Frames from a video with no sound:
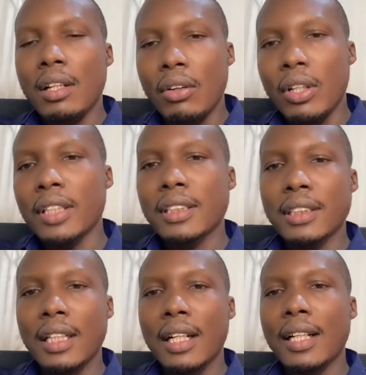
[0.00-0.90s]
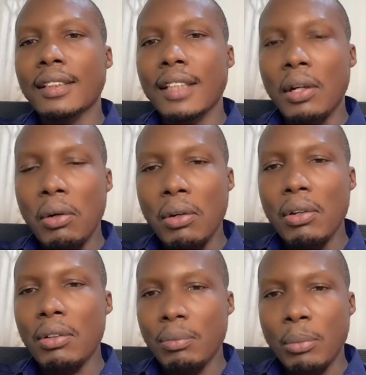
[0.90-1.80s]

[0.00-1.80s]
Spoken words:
collecting the data, or